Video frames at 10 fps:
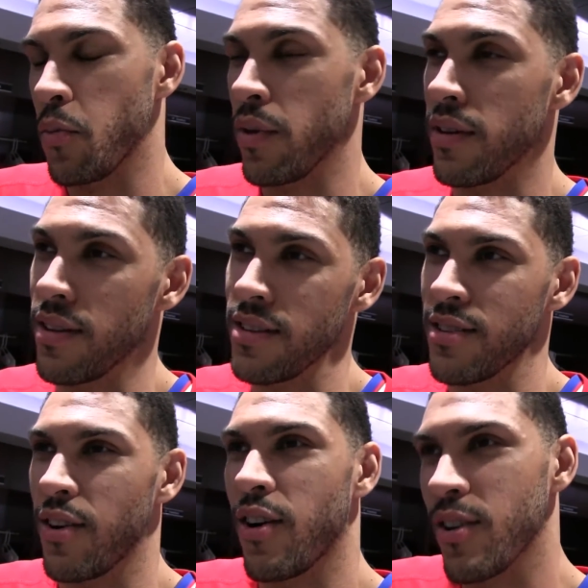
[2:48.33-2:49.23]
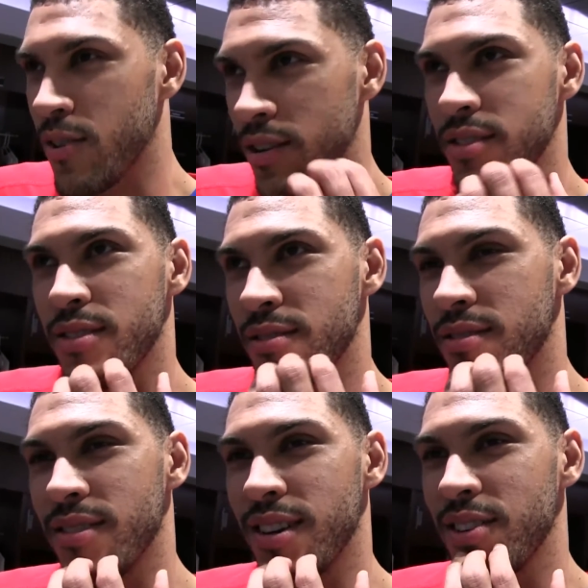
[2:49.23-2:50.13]
Man, that's a hard question.
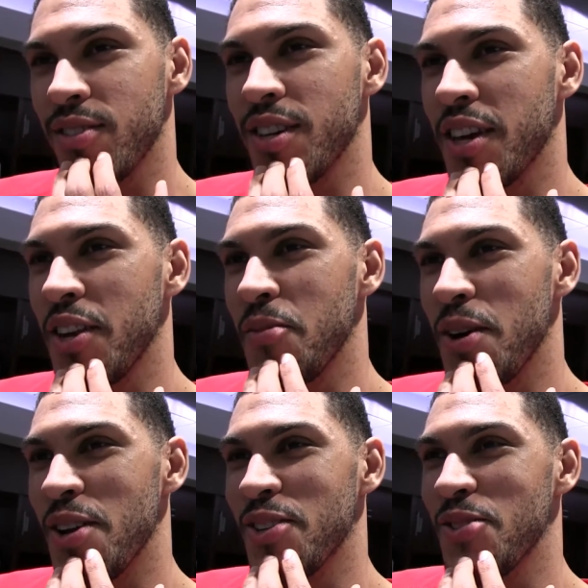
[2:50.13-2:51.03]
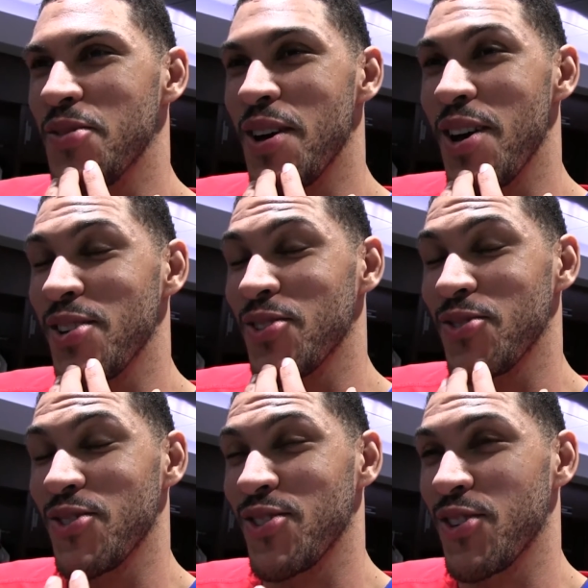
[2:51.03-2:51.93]
I don't think anybody, to be honest
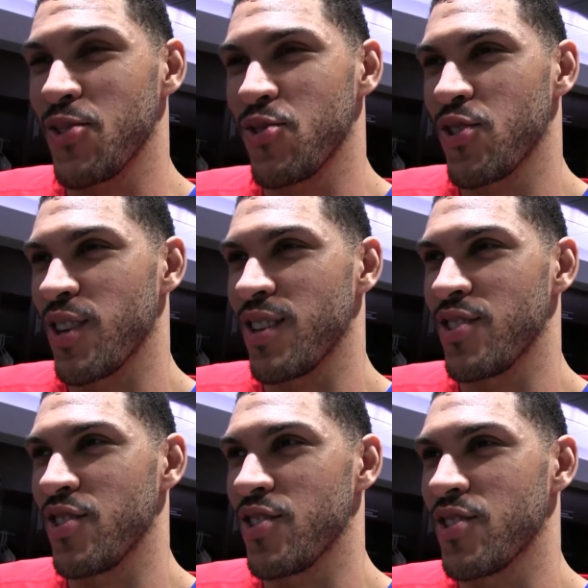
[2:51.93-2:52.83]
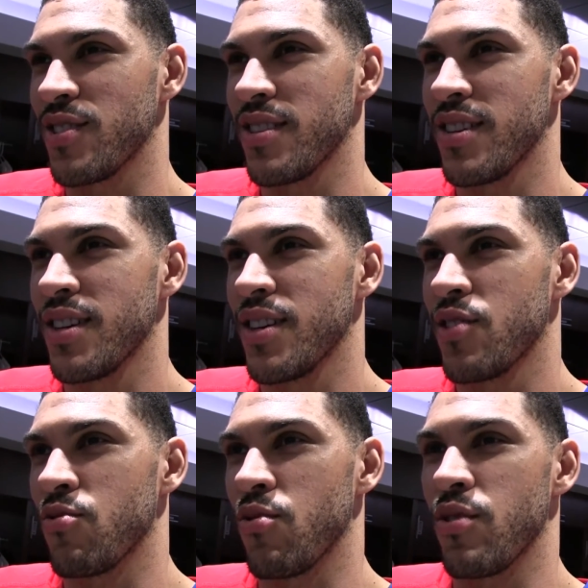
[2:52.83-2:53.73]
with you. It's kind of just,
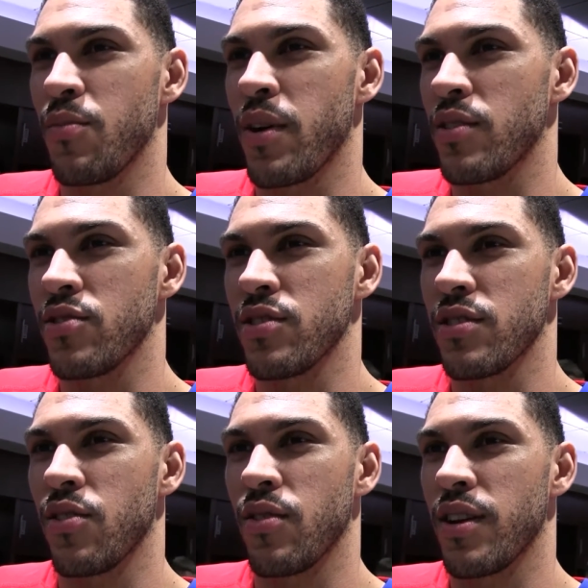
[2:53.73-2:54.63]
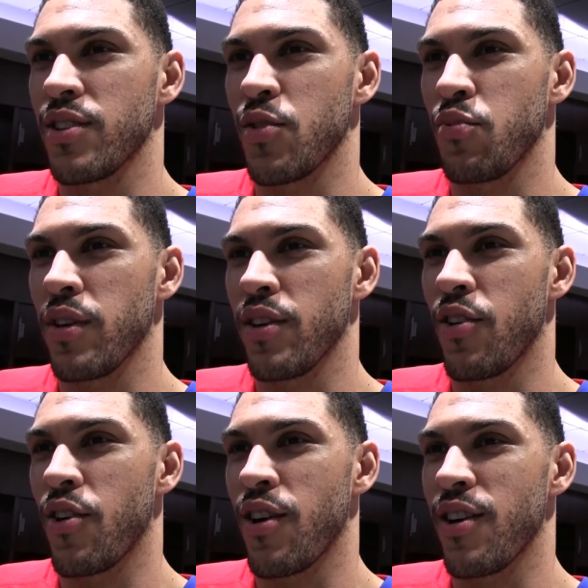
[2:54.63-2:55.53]
growing up, I was just going out there playing
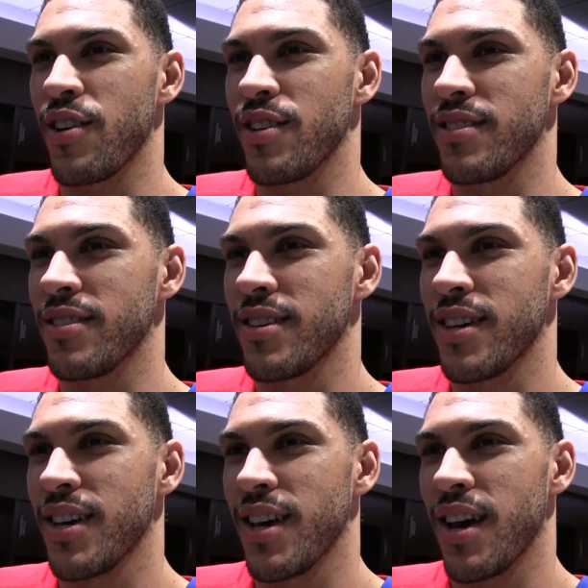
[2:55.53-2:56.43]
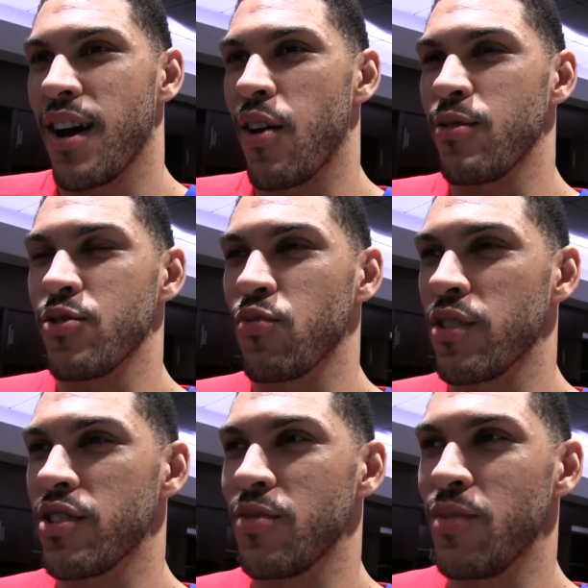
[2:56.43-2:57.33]
hard, and I always
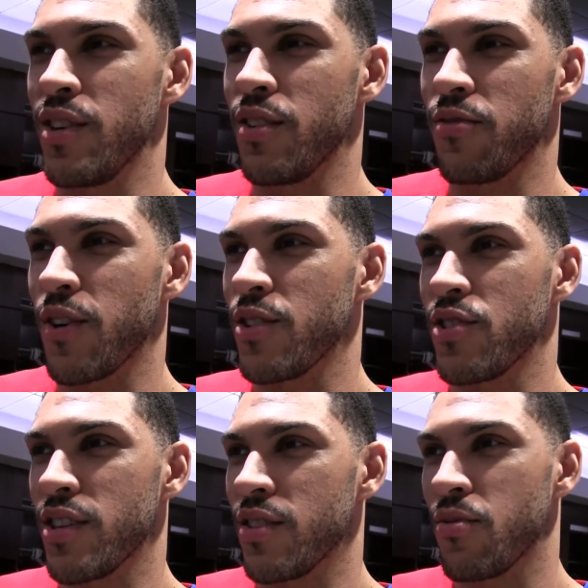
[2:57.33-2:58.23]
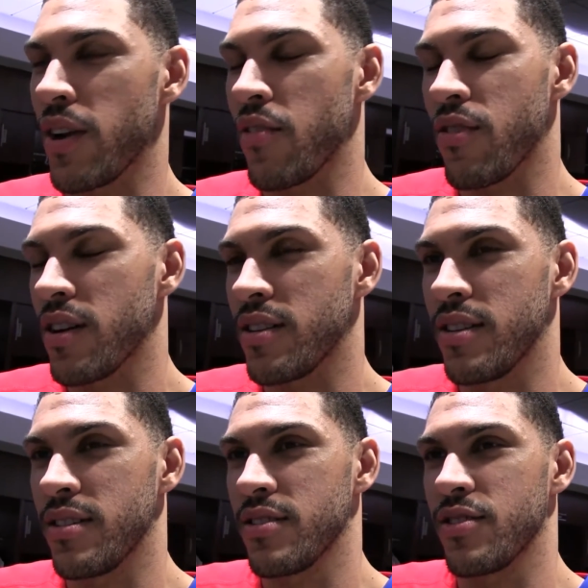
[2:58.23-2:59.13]
wanted to be the first at whatever I did.